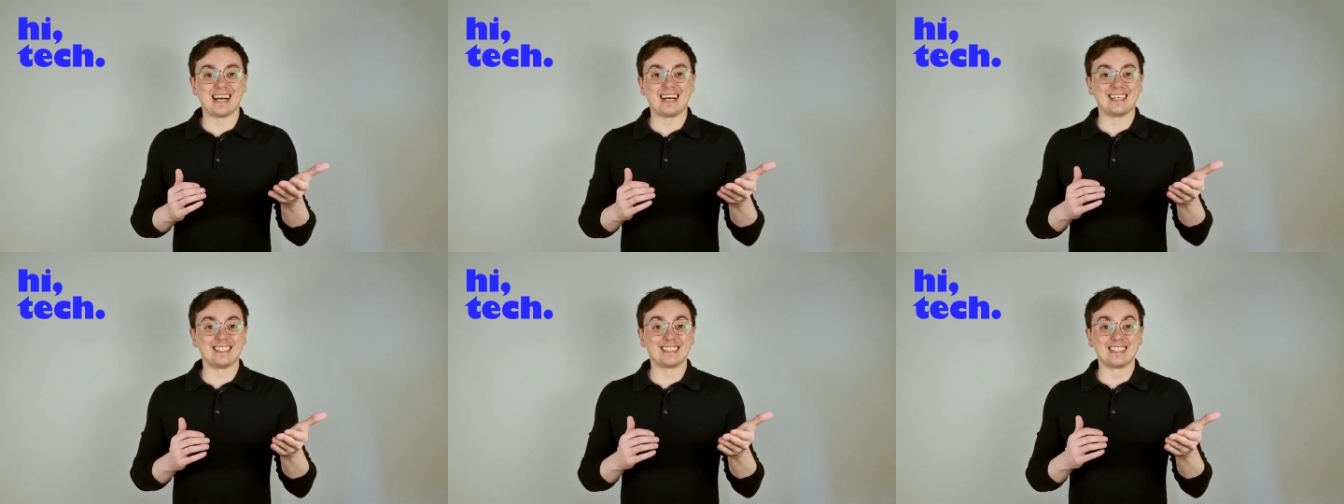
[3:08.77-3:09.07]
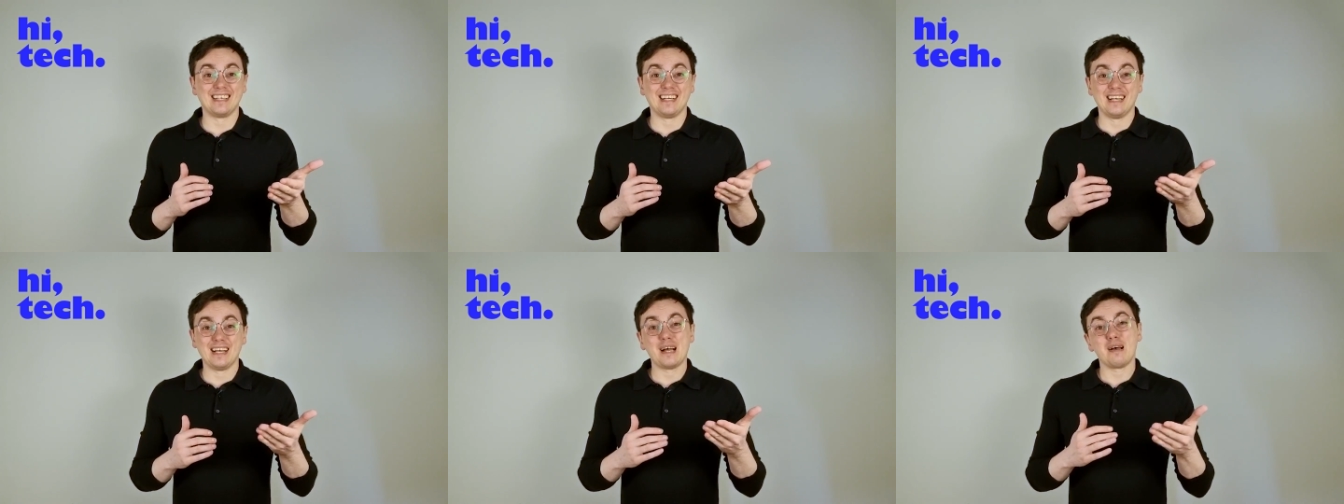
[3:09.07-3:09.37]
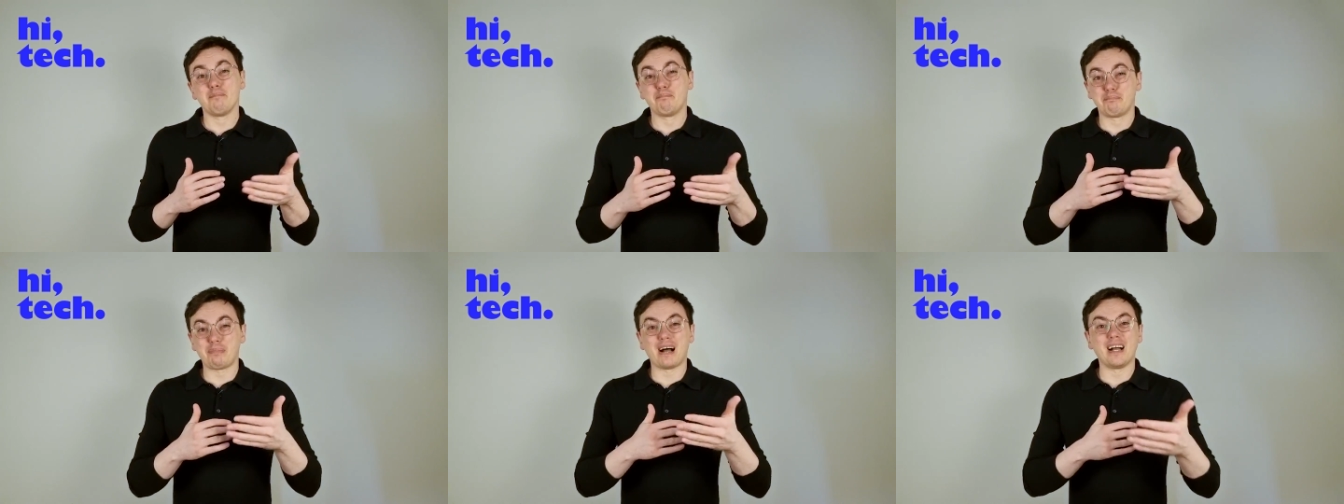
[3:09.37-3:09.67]
as
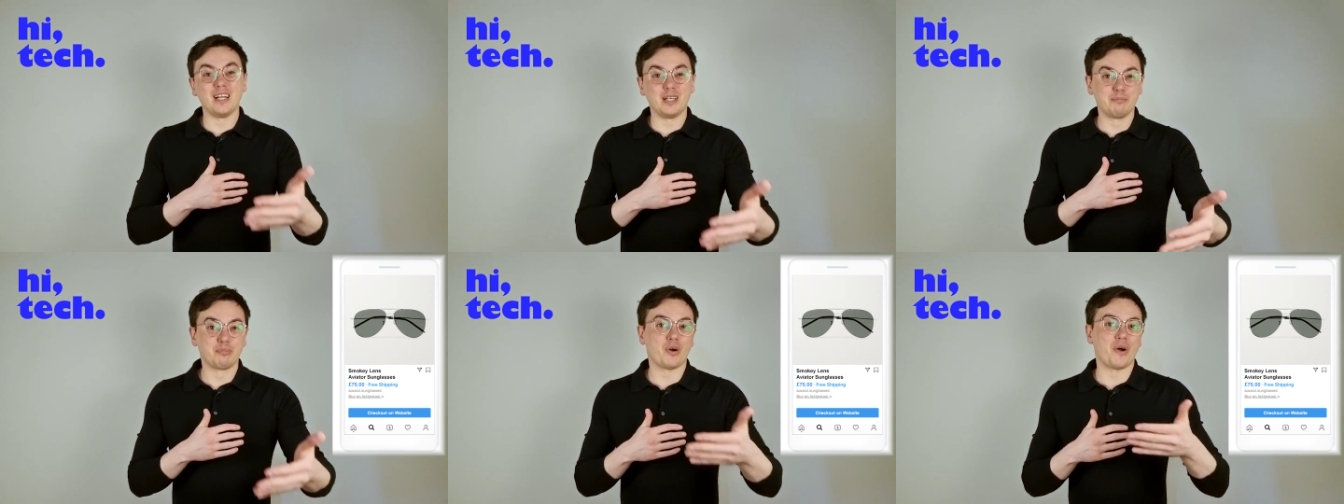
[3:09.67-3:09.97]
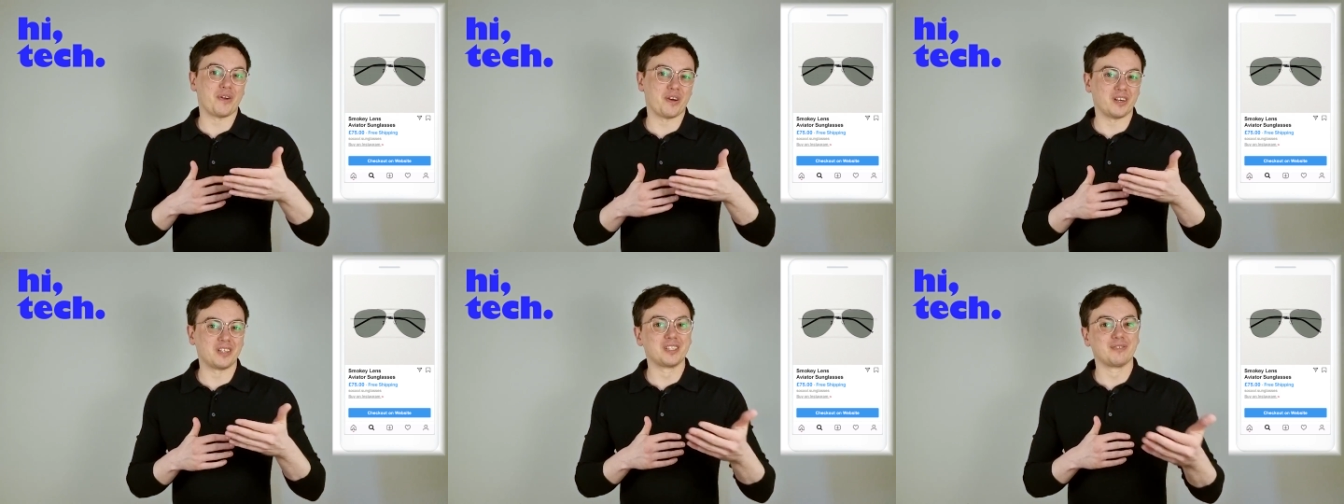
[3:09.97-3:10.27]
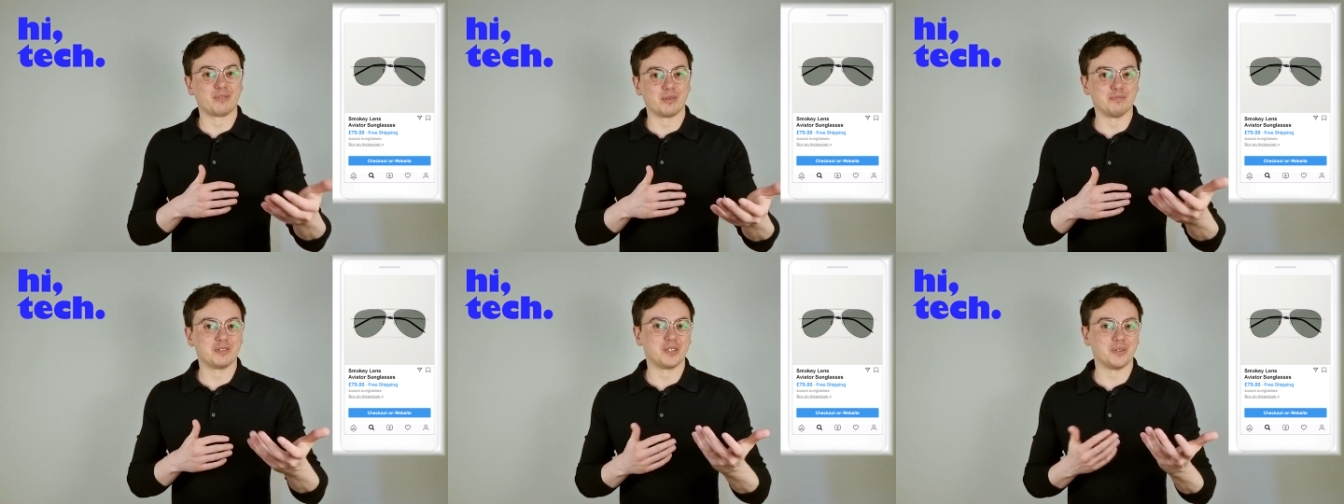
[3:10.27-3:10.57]
buying
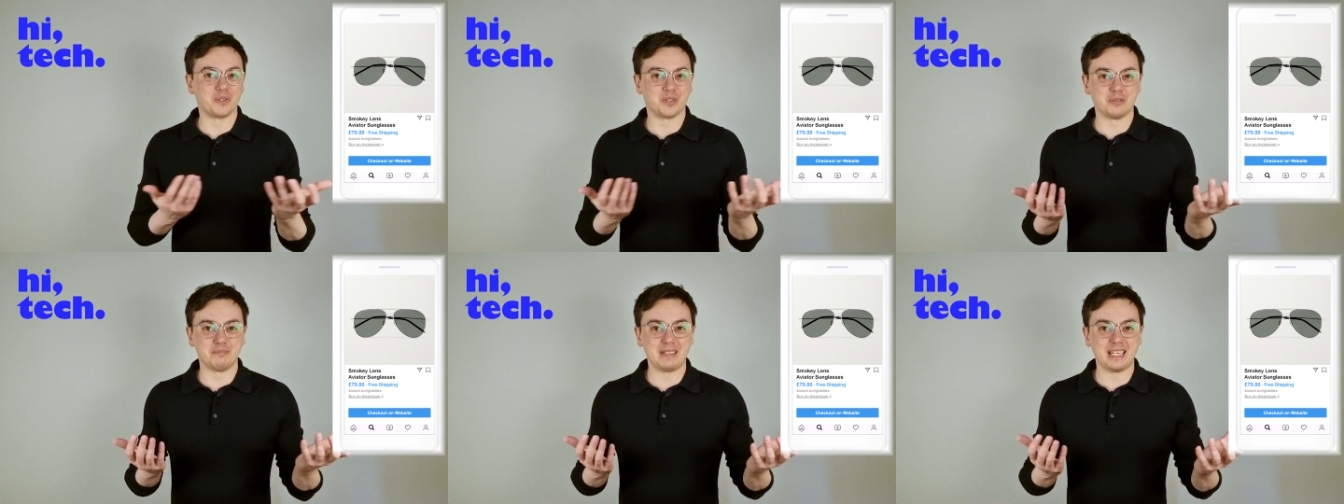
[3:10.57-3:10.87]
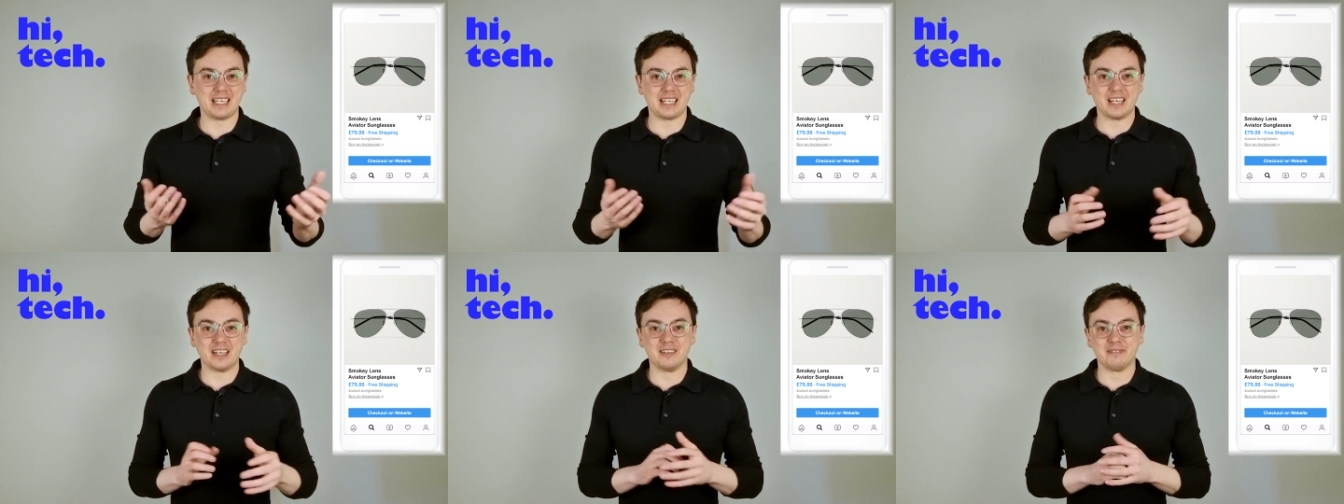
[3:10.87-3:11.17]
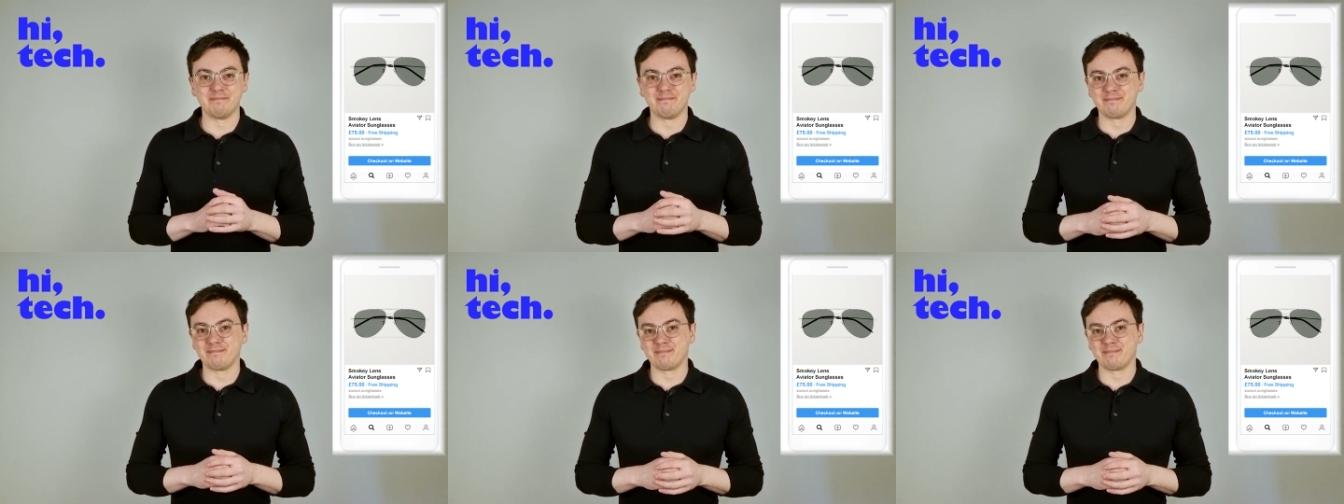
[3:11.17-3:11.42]
products from social media